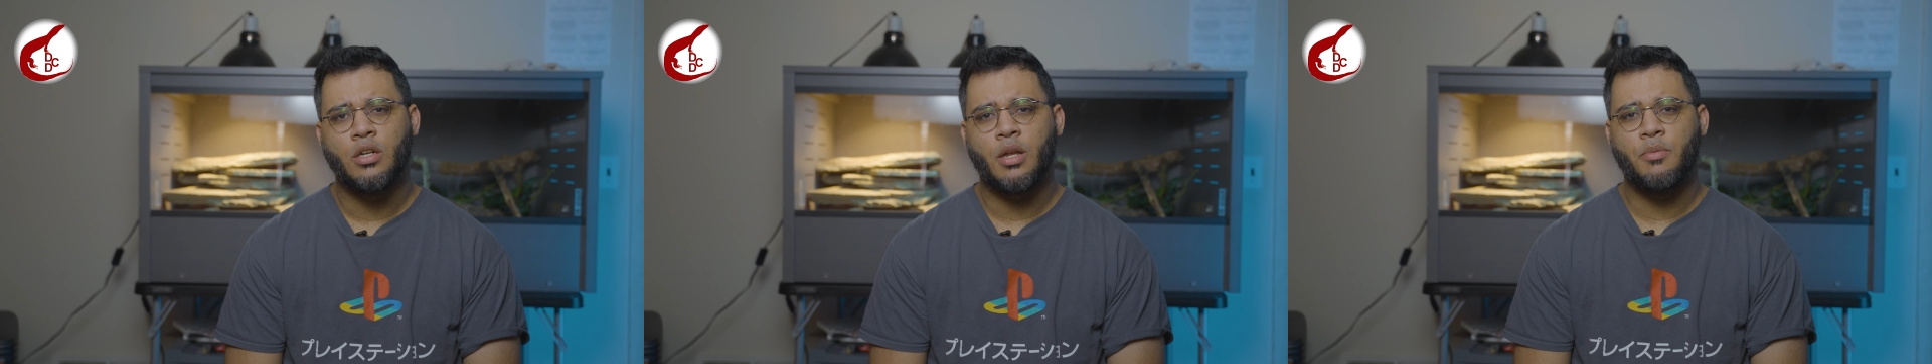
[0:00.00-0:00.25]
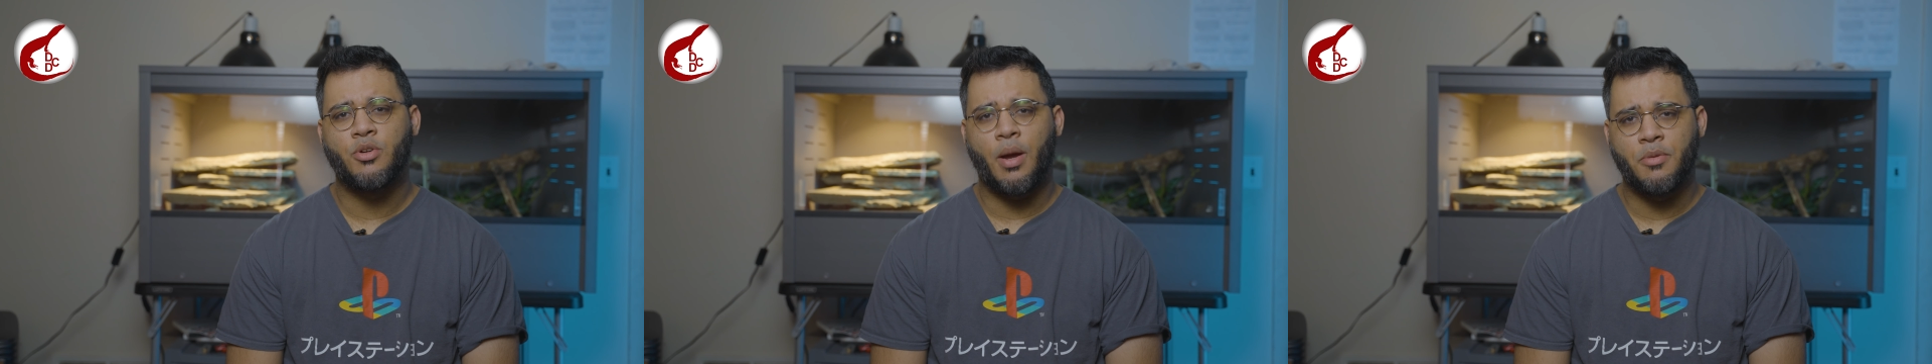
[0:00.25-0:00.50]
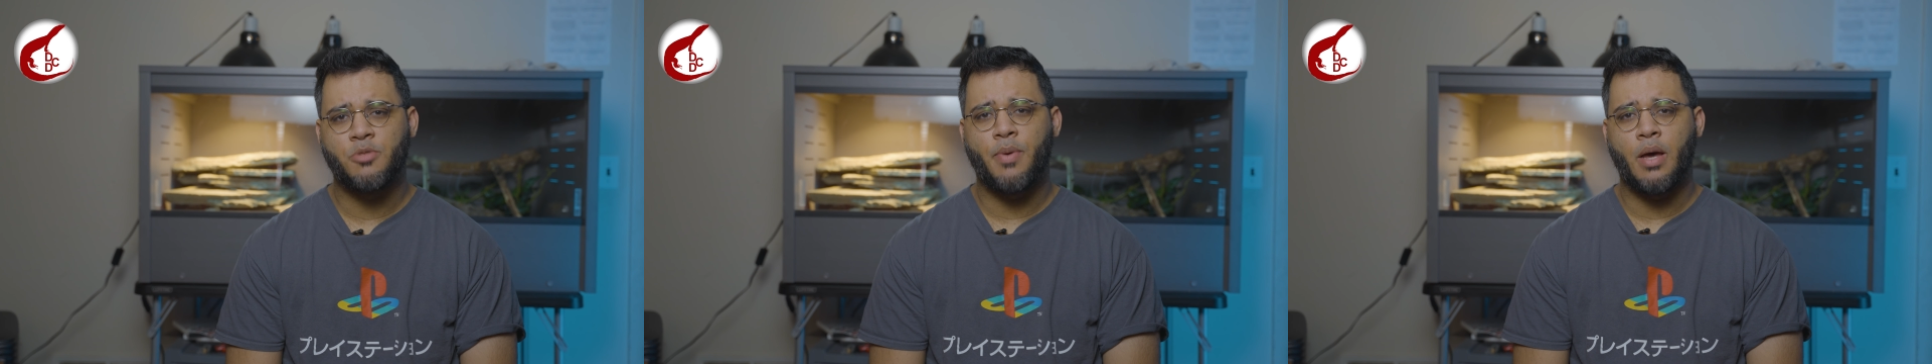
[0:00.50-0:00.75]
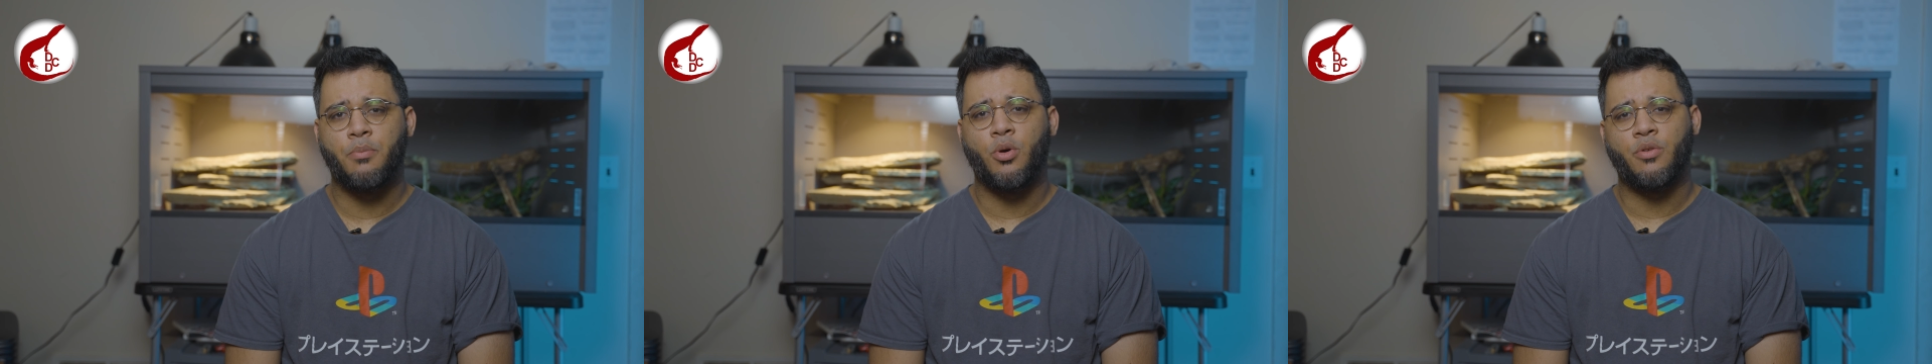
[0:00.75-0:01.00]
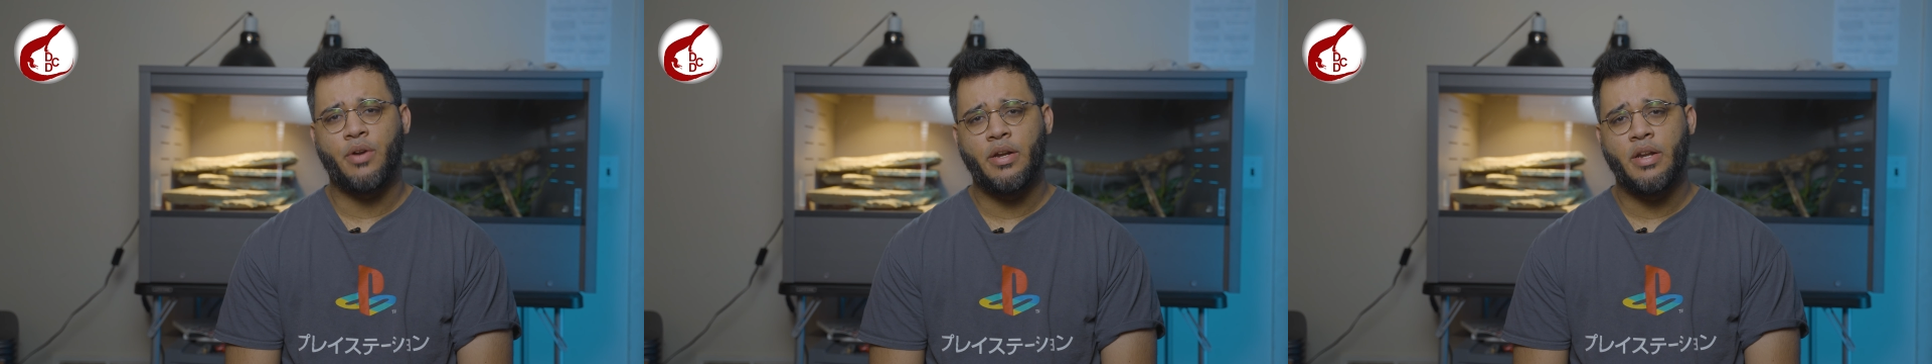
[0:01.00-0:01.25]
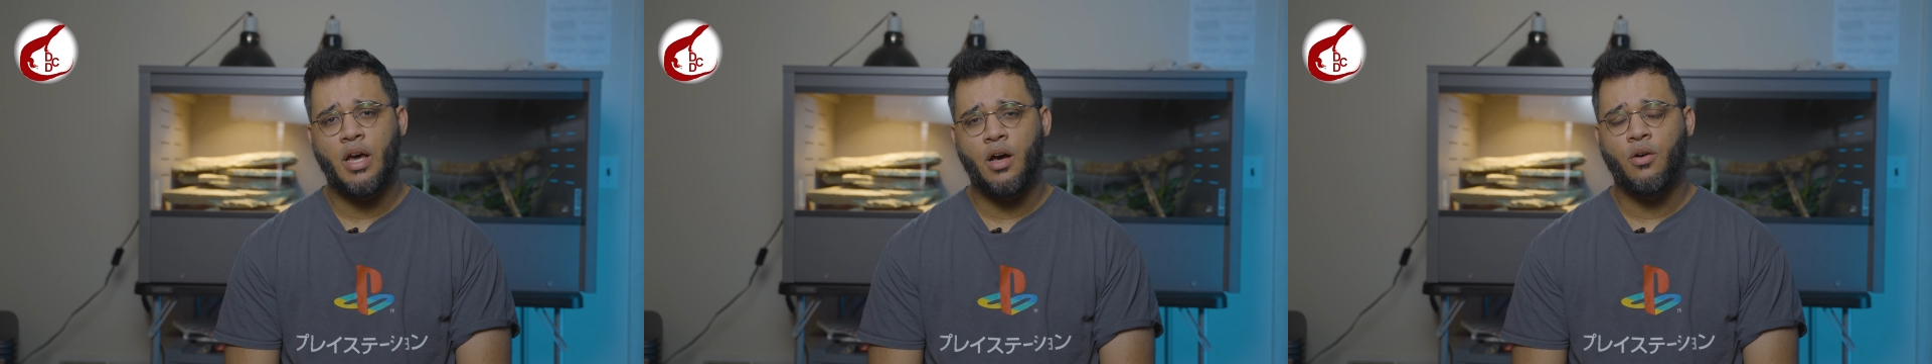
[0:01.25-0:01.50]
Let me grab this bad boy right
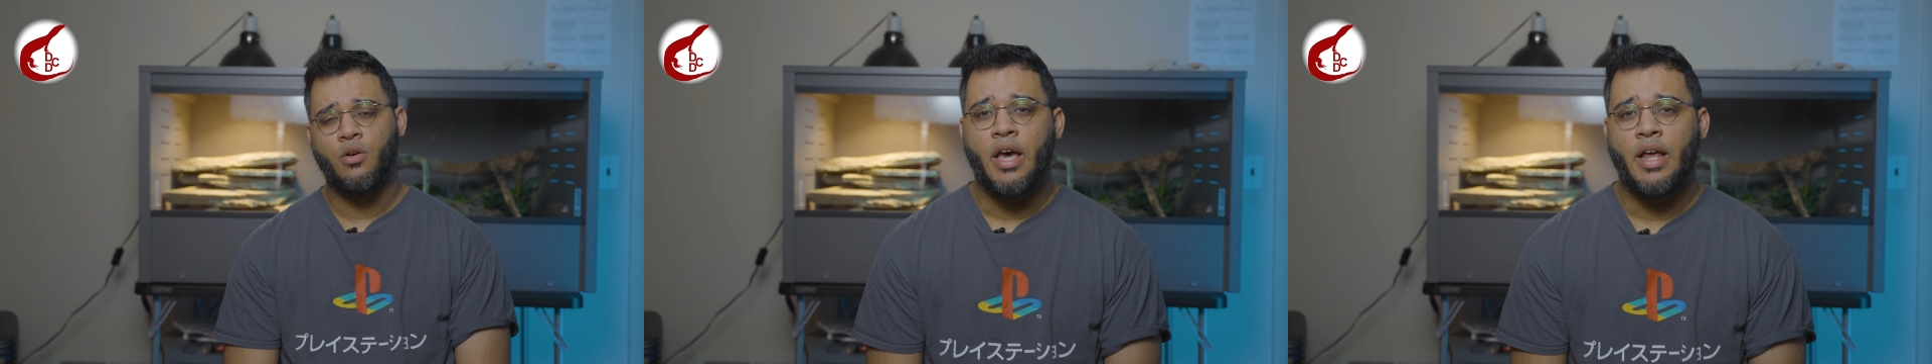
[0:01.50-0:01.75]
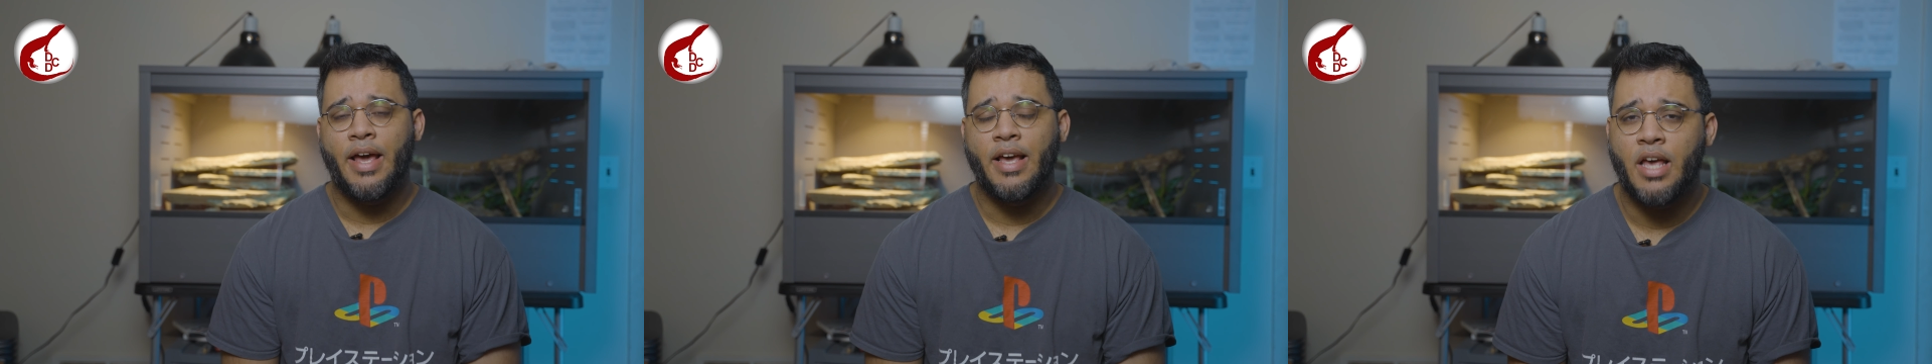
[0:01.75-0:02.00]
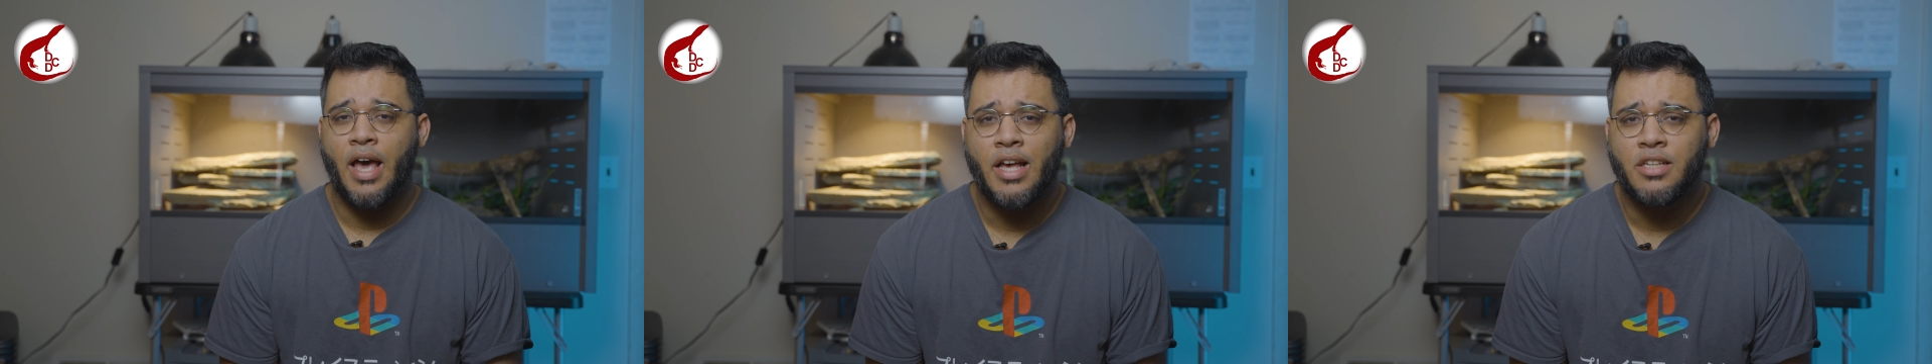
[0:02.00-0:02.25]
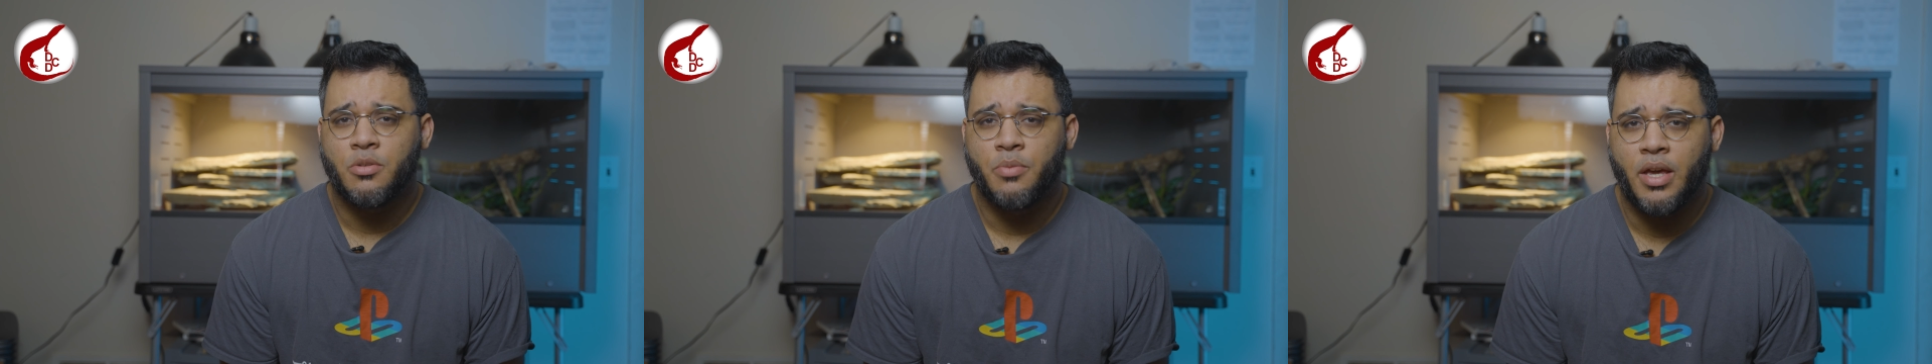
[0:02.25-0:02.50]
now. And I asked him,